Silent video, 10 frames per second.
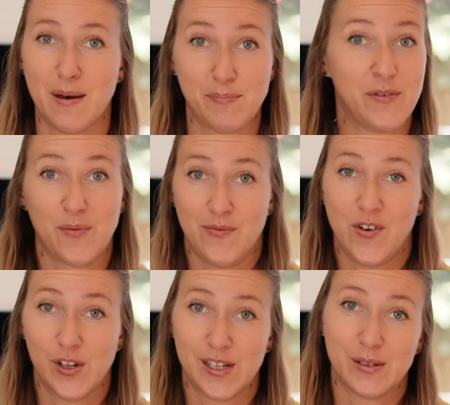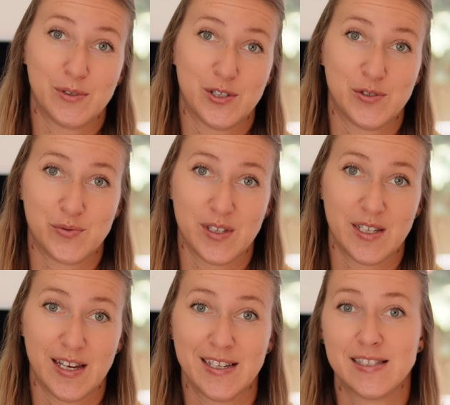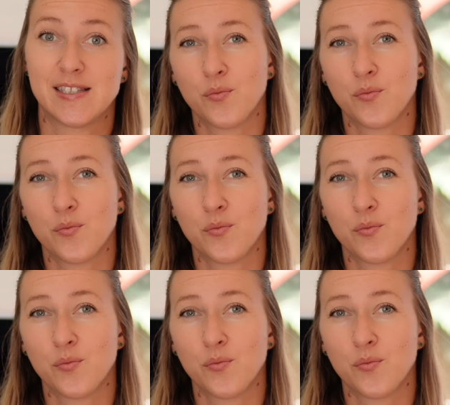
kept me from falling, which is really nice.